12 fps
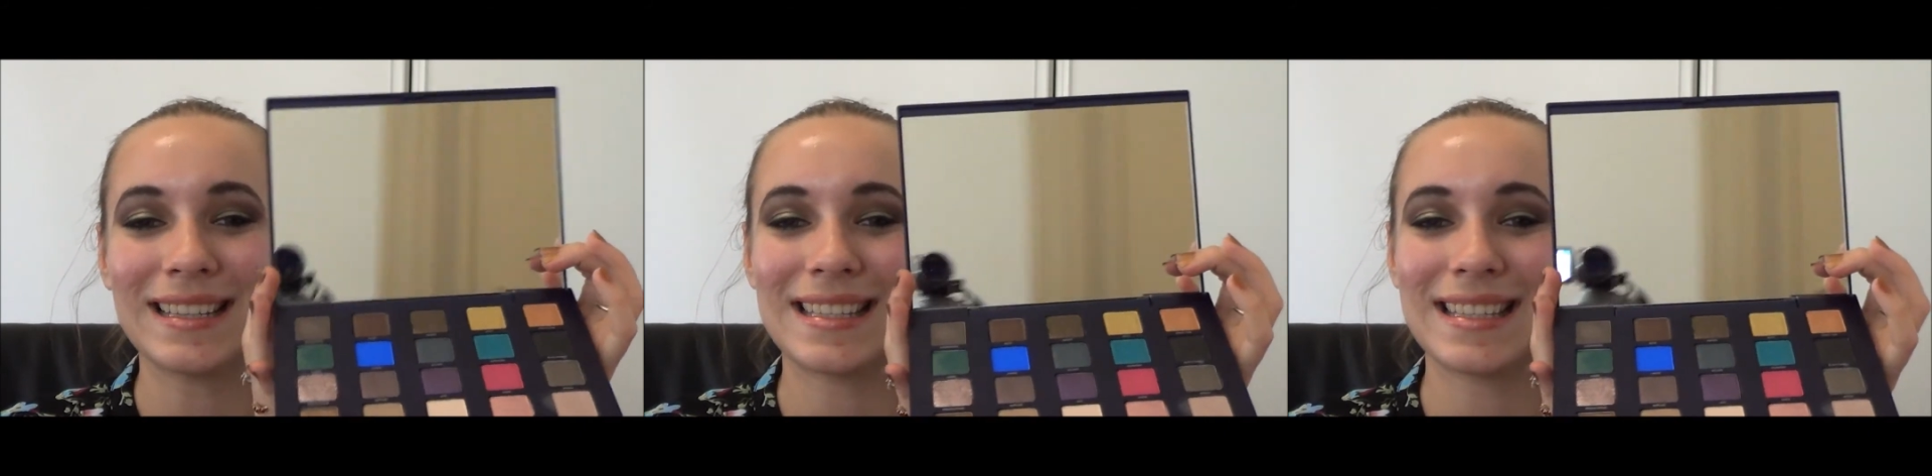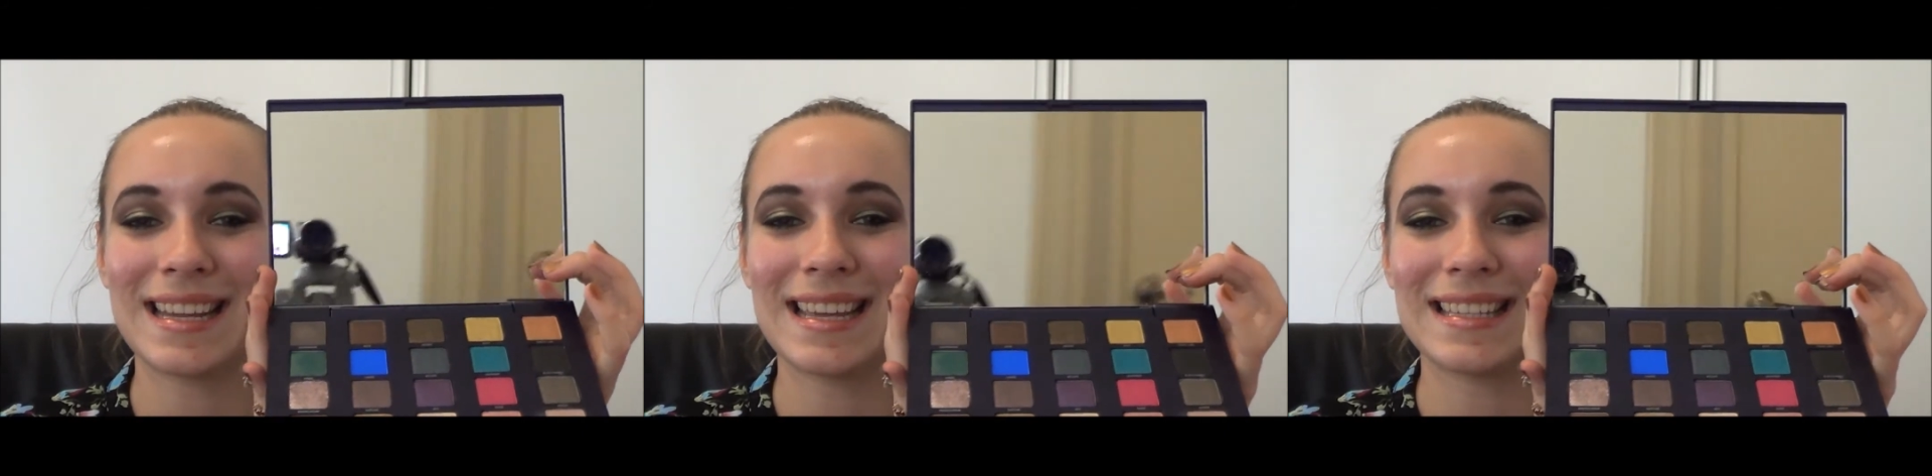
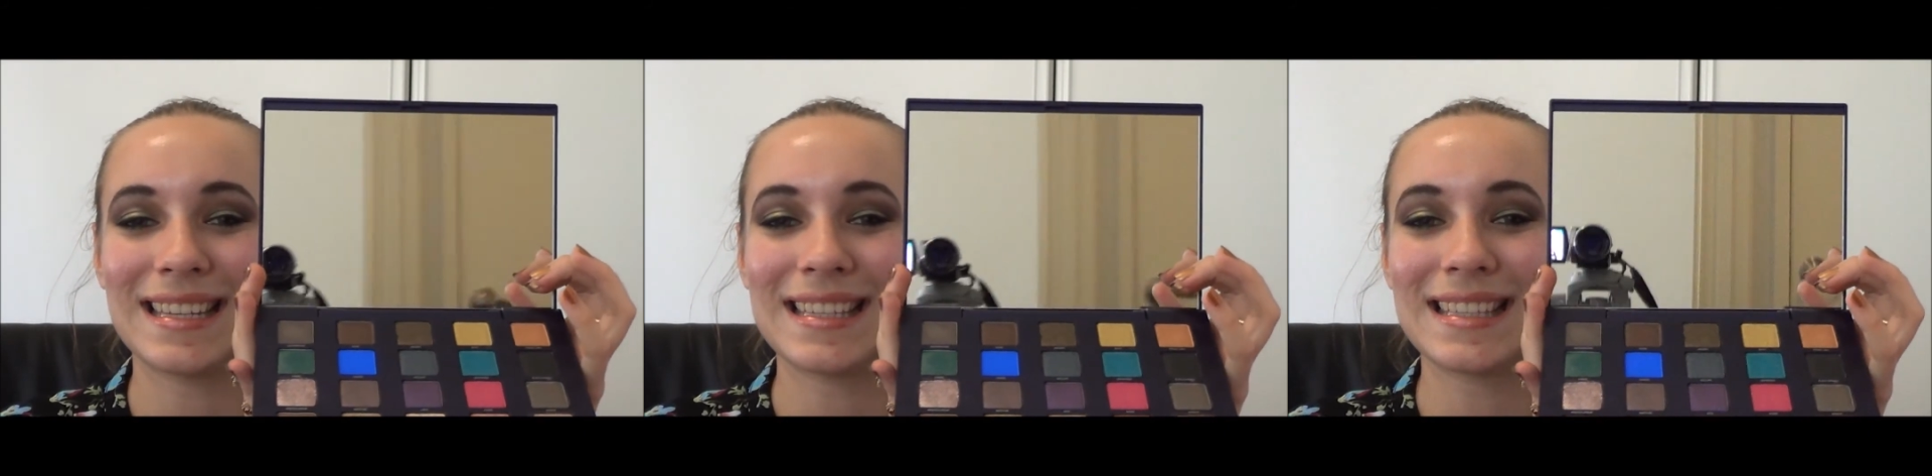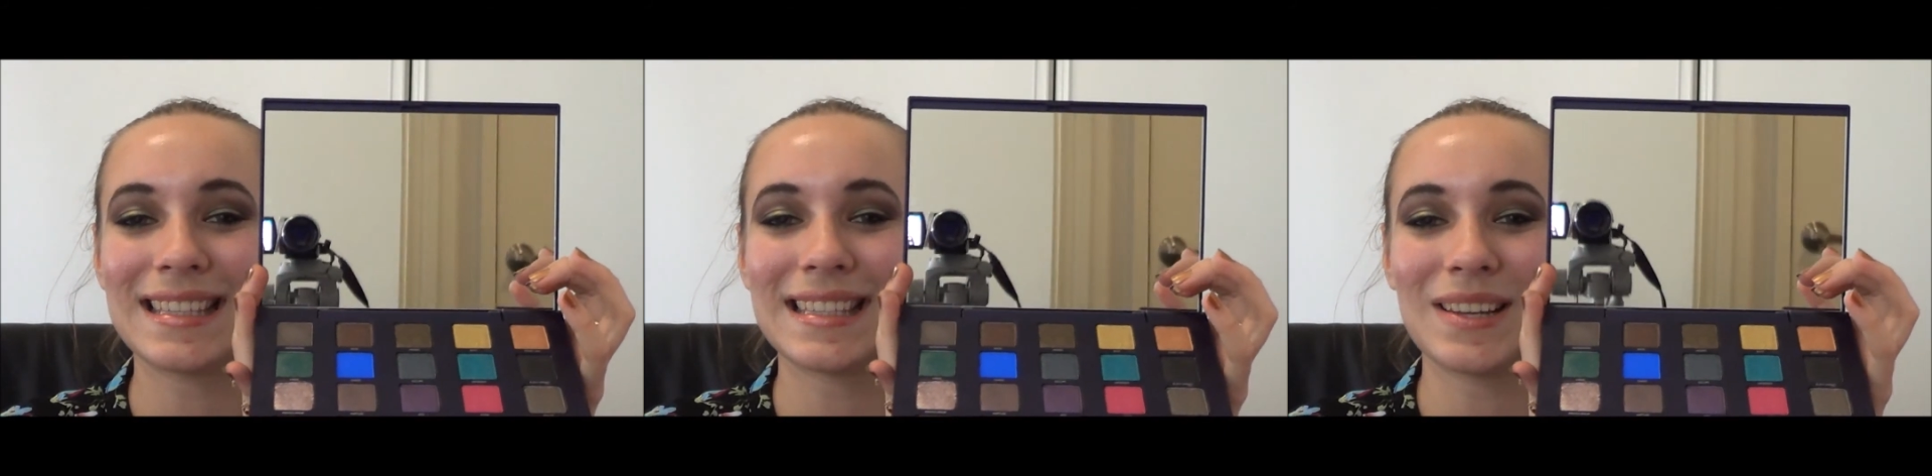see a
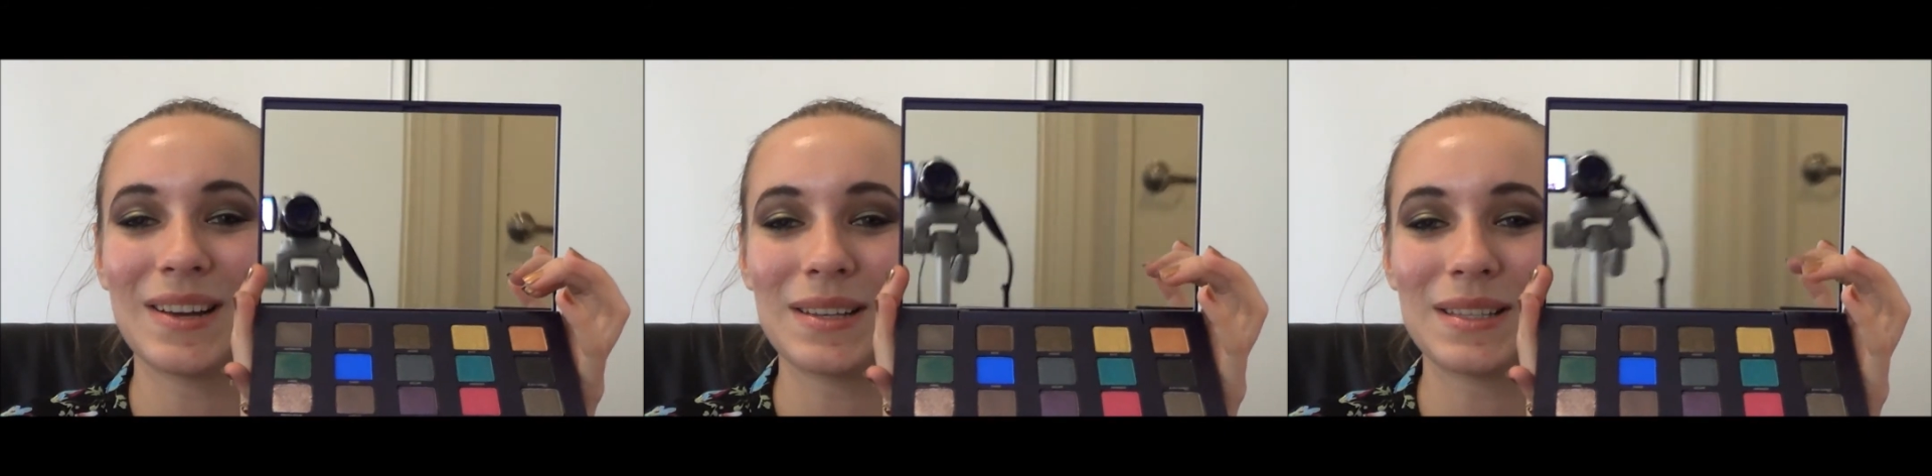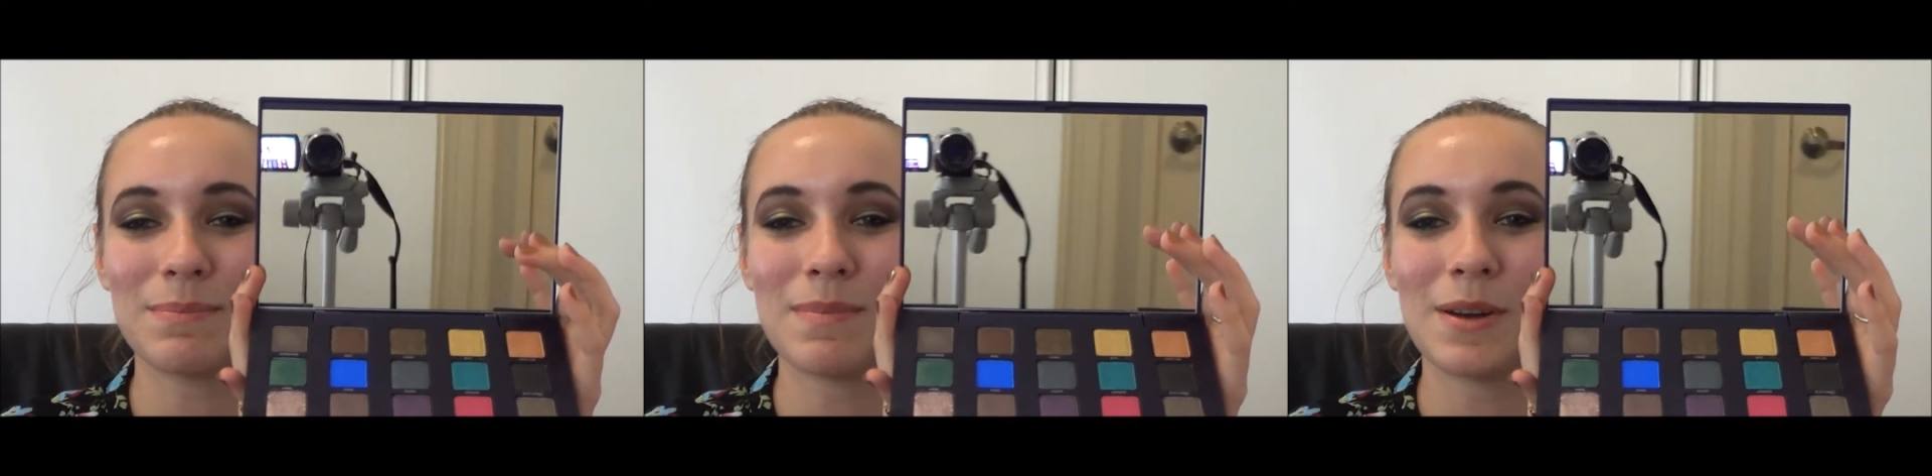decent
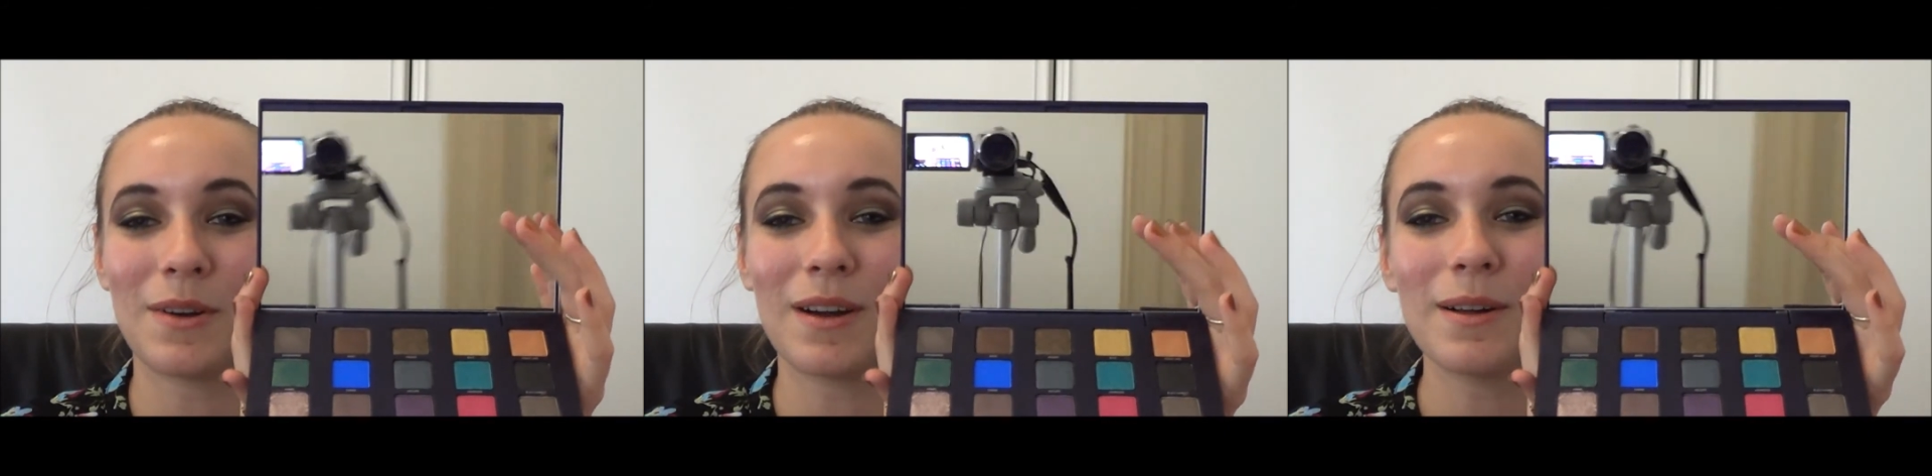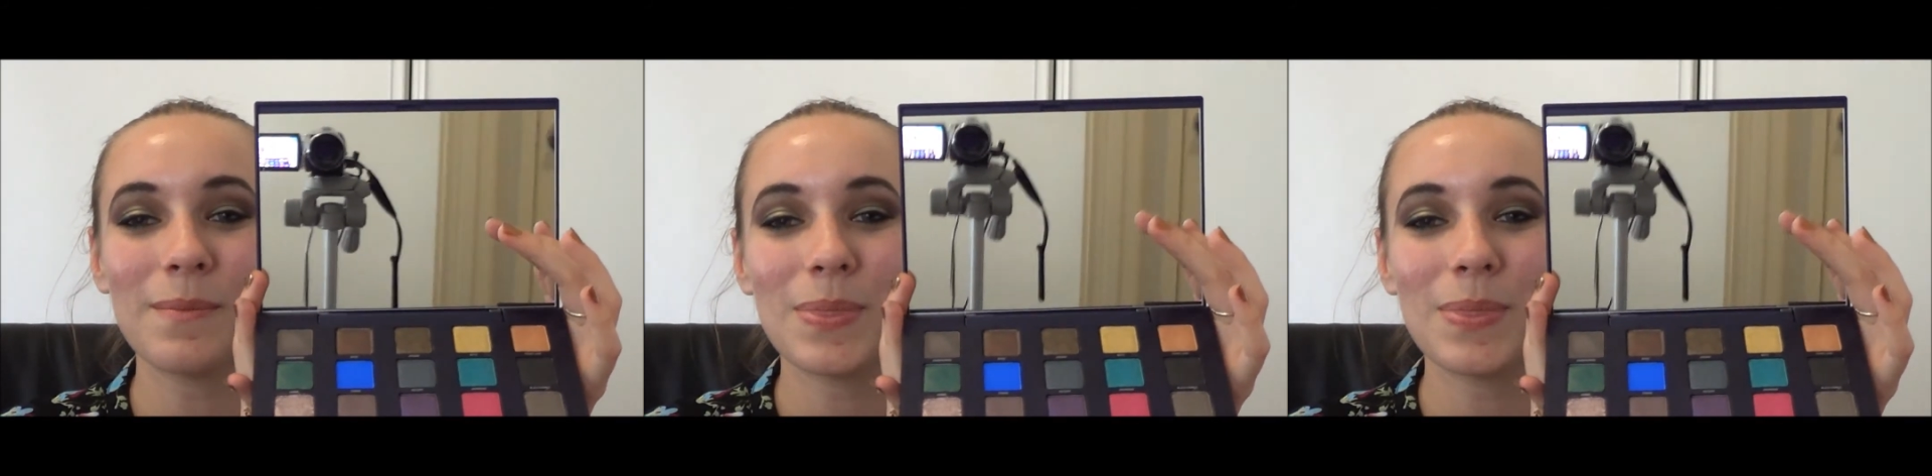sized mirror